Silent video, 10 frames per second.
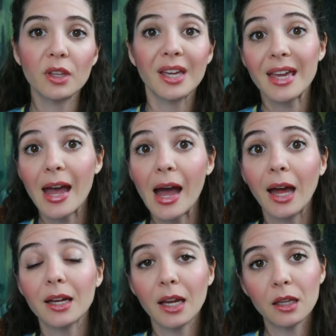the
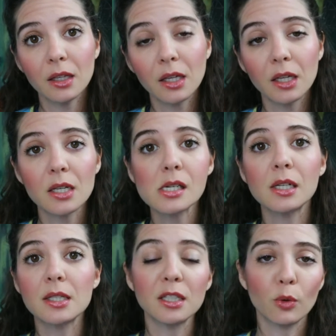cat and the kitten
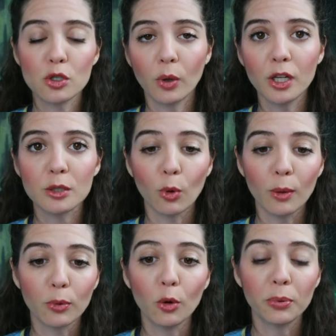and see which one it's
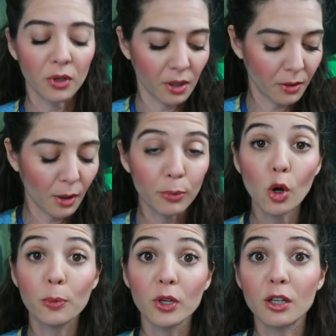more appropriate
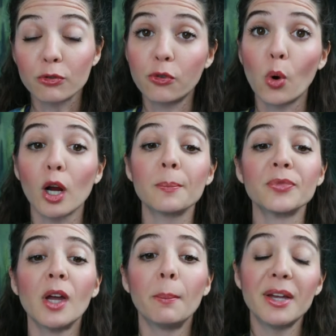appropriate for
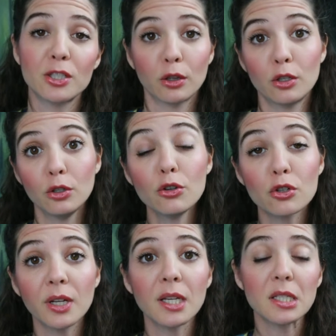based on the
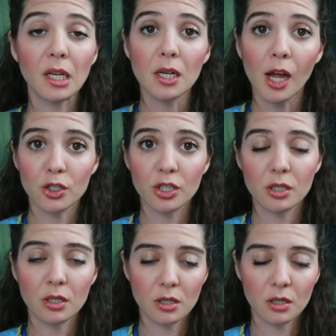nutrients and not
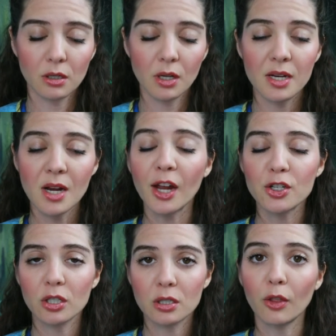just a, and
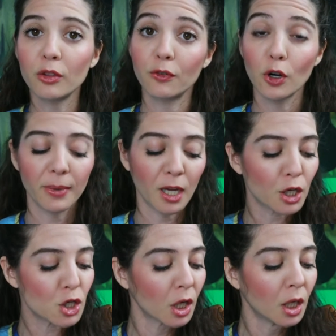not just on the
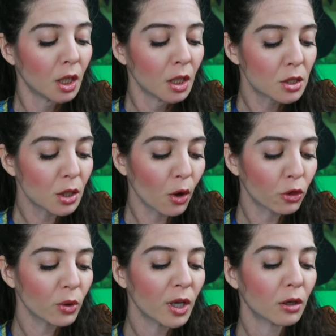verbiage. So
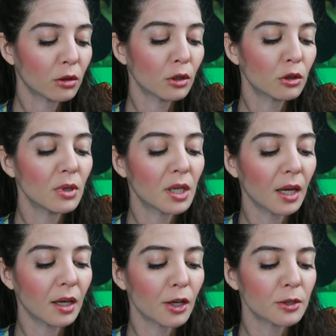three hundred thirty-three
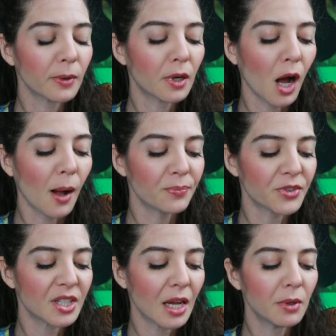kcal per
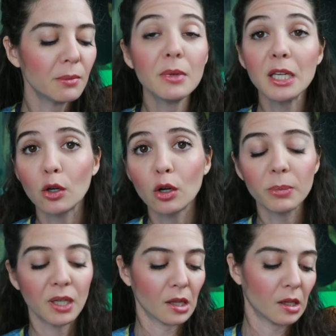cup, salmon meal
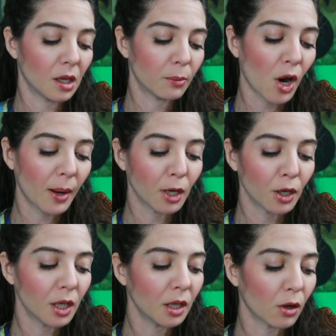being the
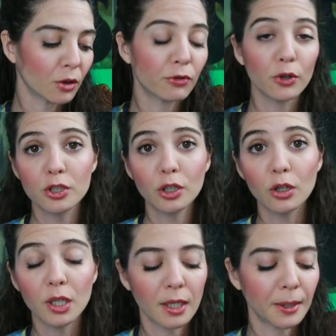primary or the first
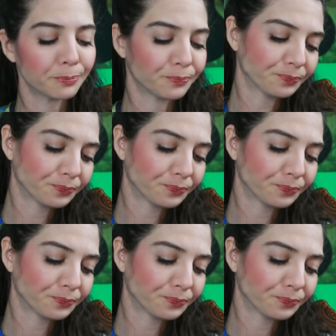ingredient.